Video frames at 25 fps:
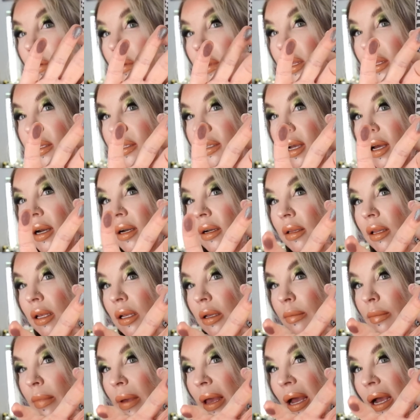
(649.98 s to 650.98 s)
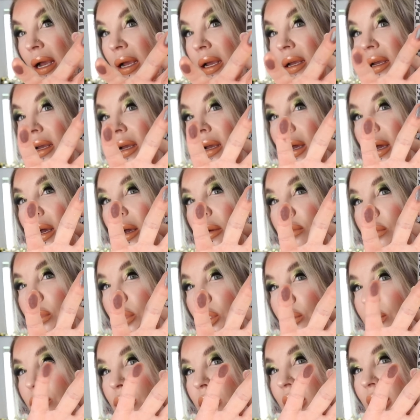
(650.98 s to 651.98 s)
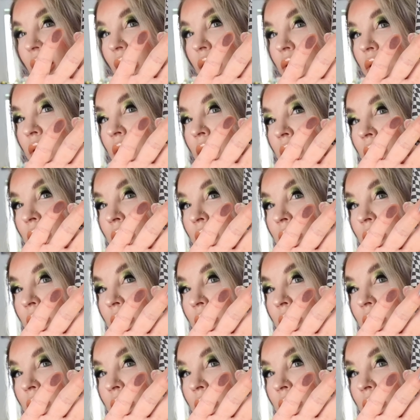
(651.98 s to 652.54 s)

That's kind of like MAC uh, Blue Brown.